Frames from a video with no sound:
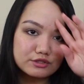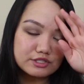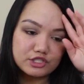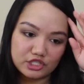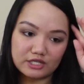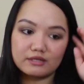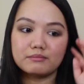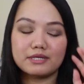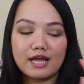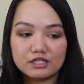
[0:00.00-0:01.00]
to the
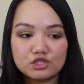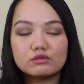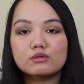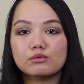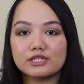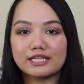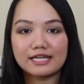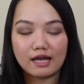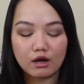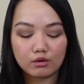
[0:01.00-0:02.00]
gym and actually
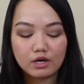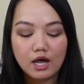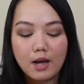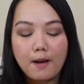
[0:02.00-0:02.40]
working out,